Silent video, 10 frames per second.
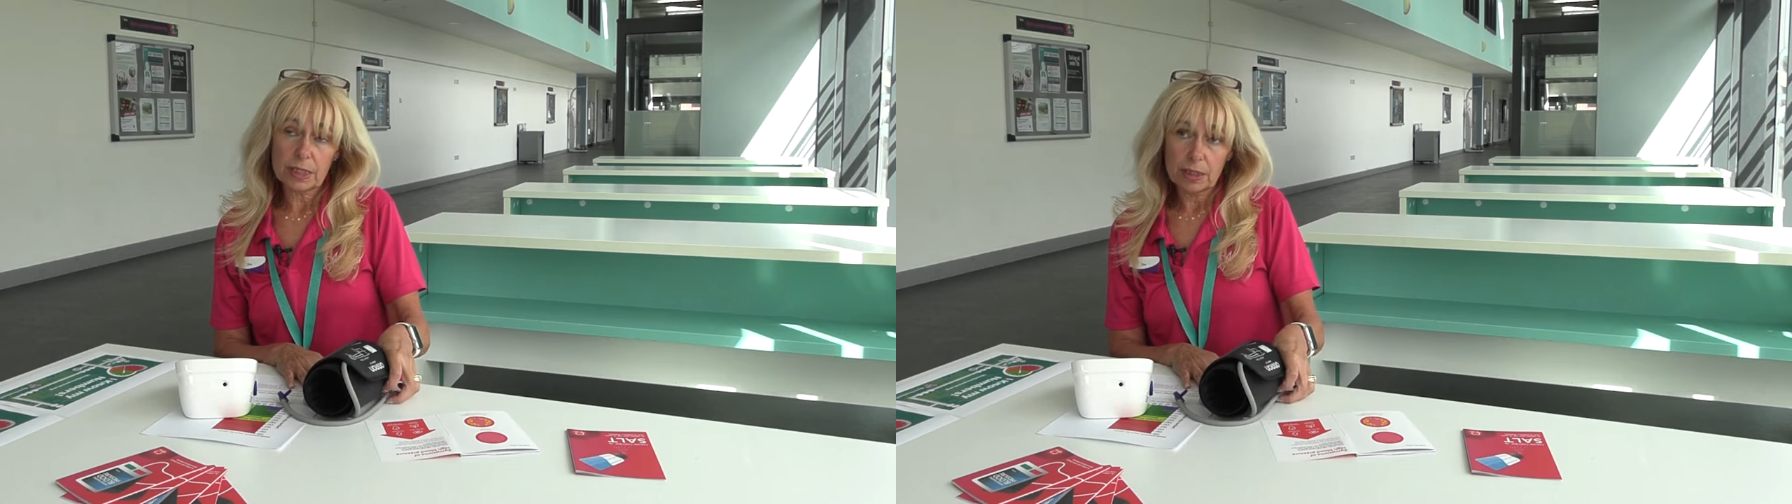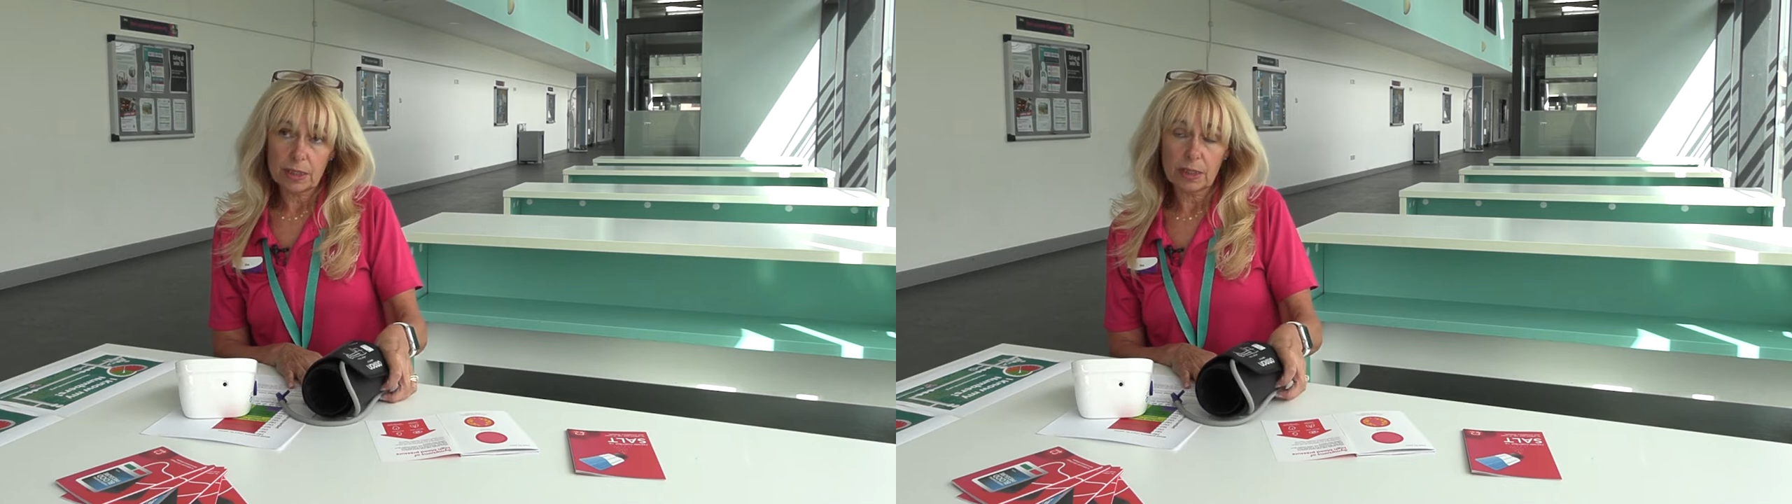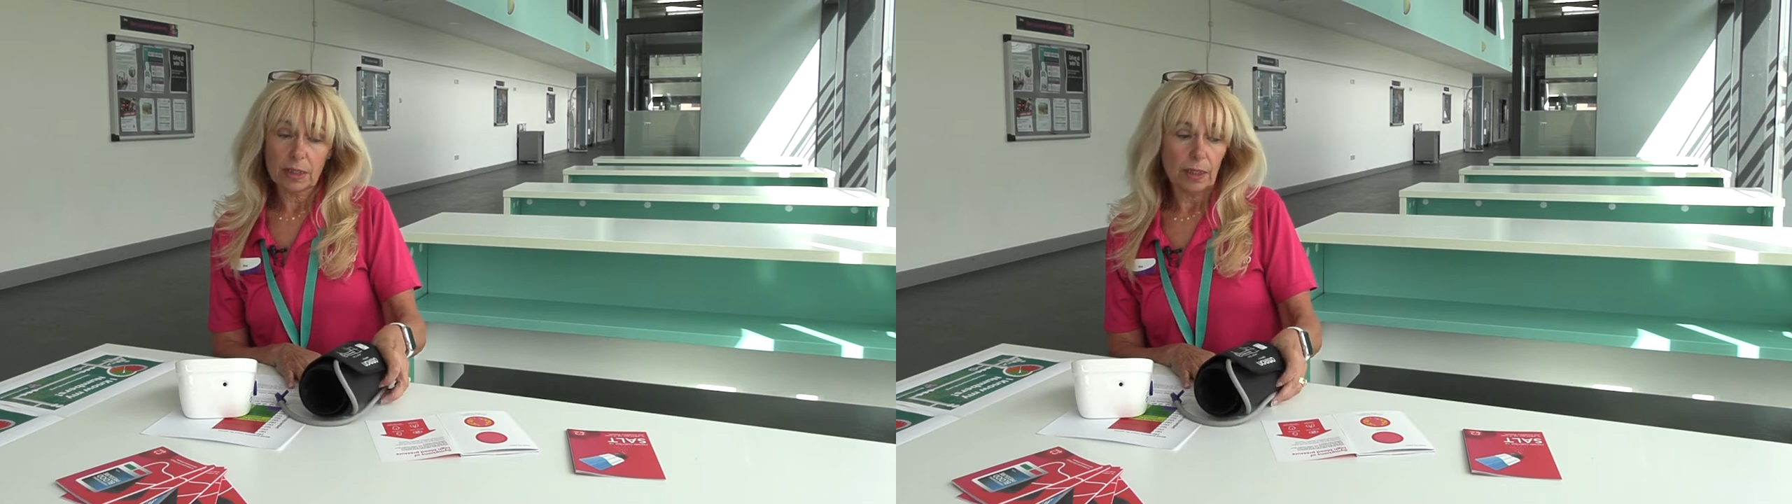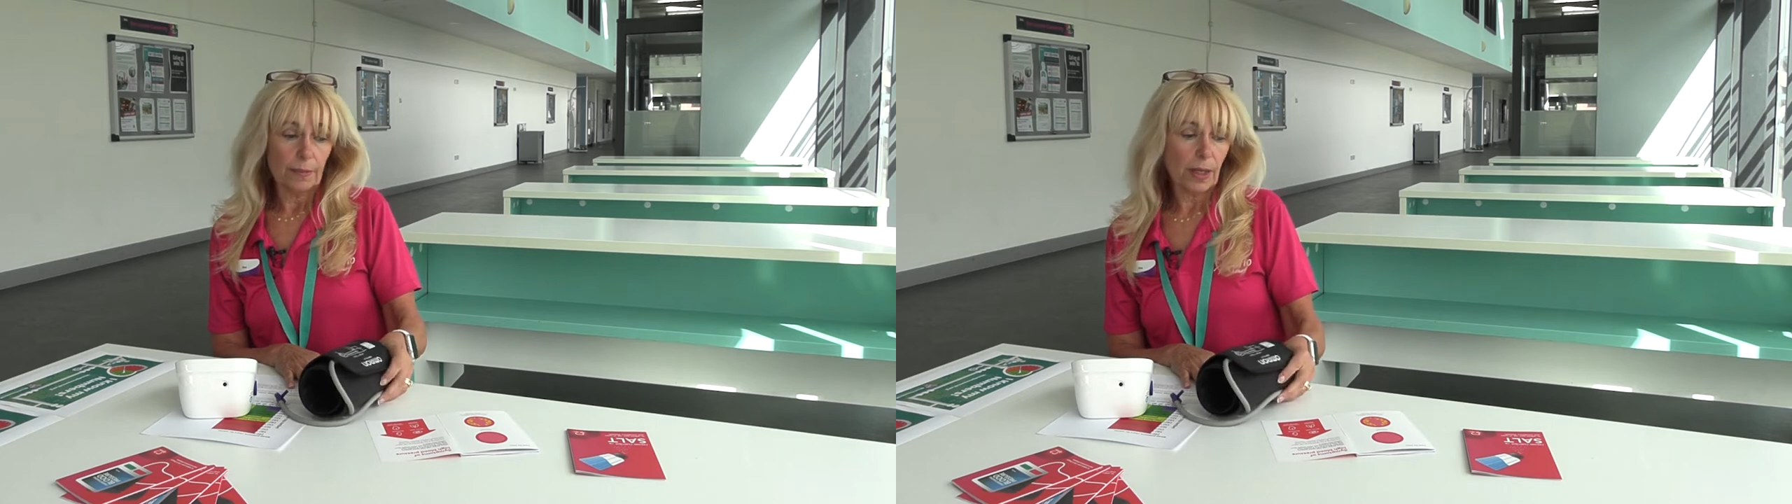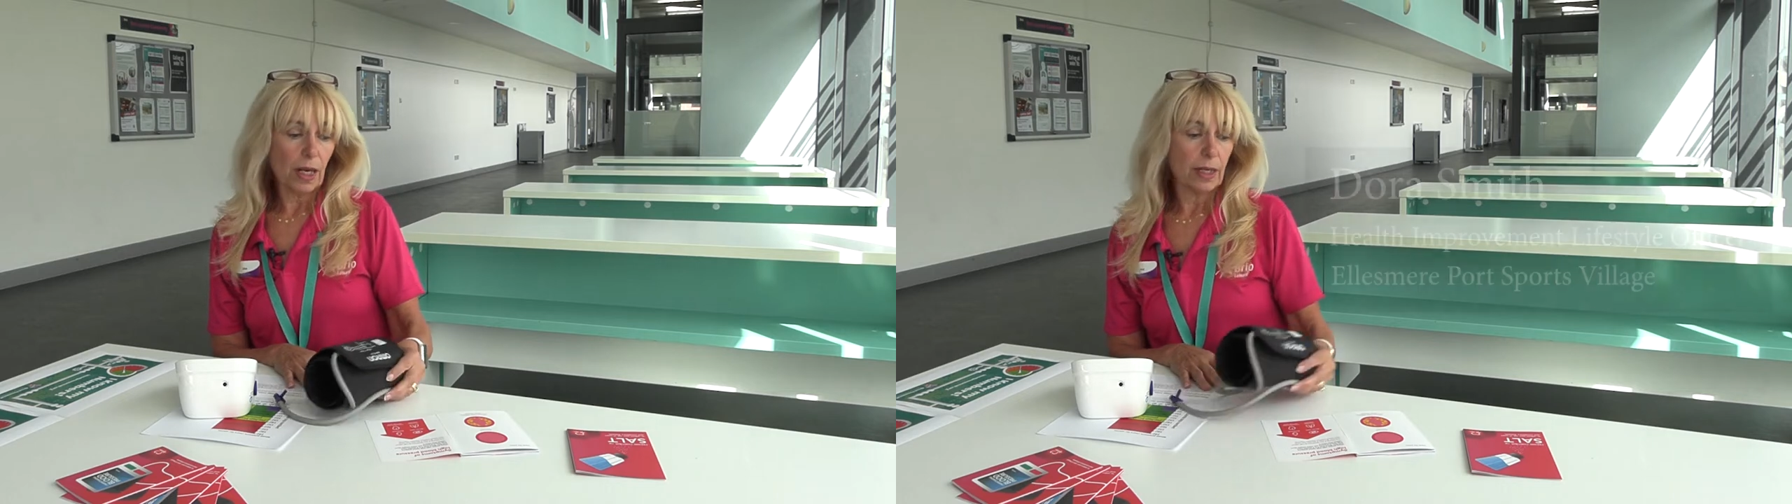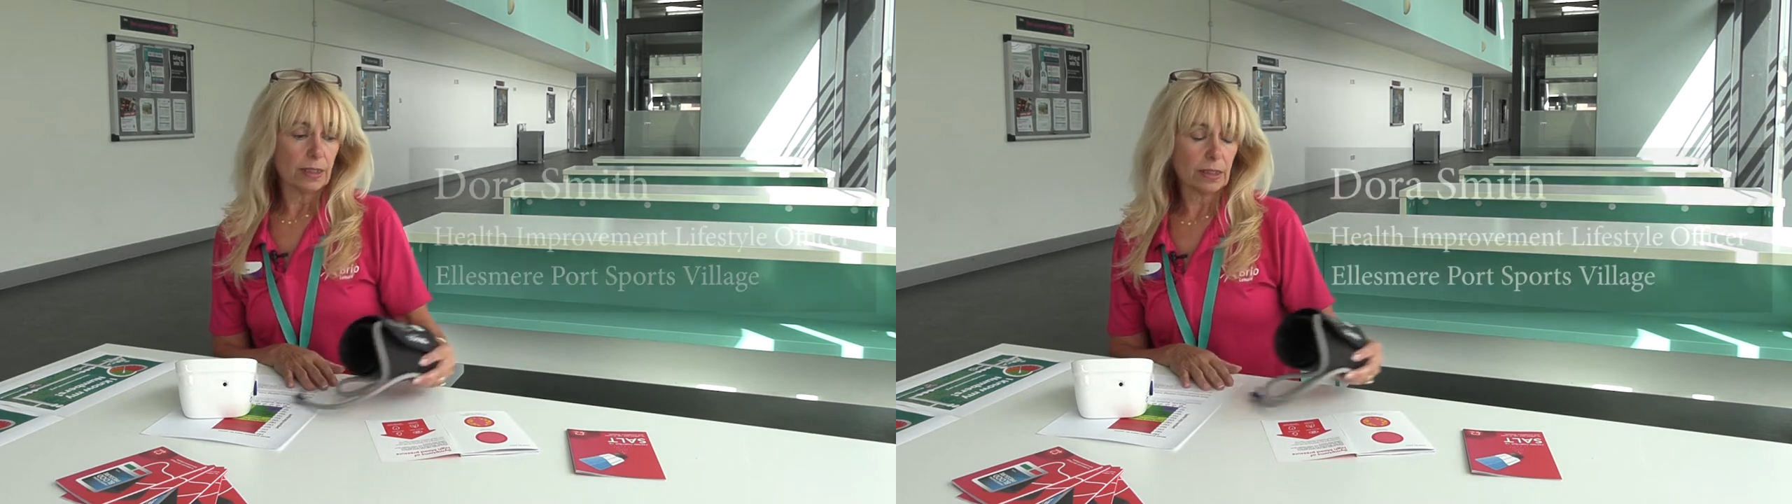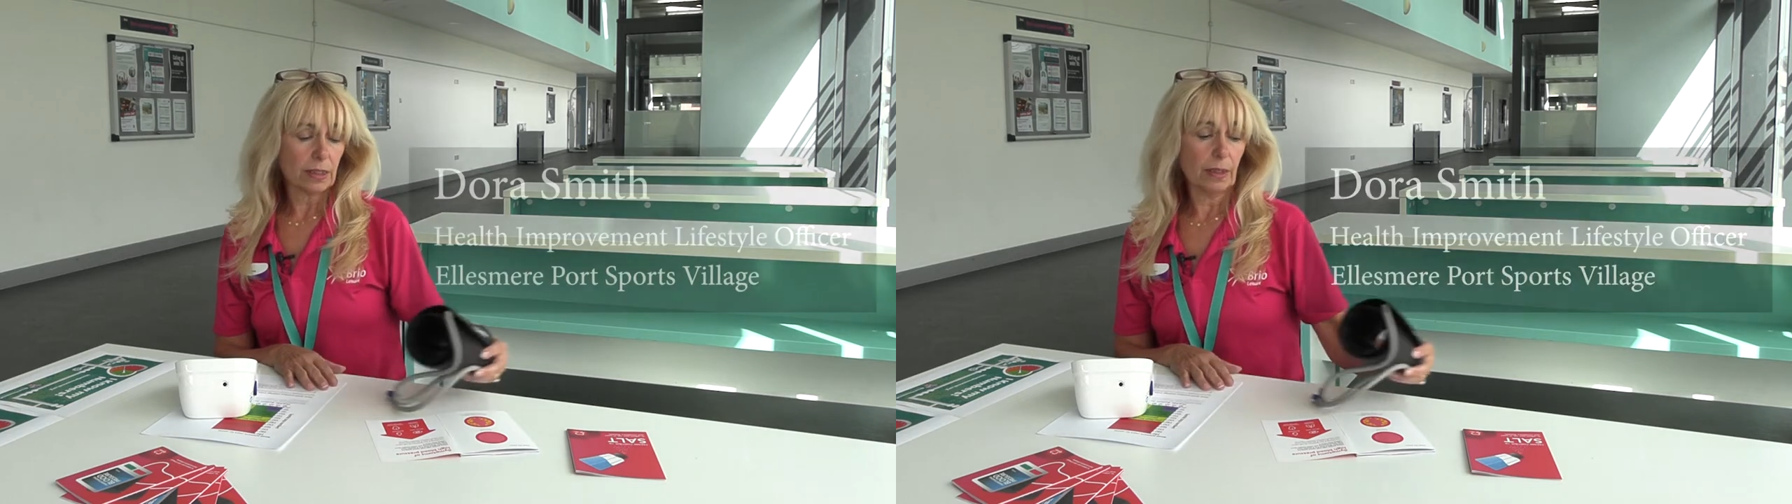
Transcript: see clients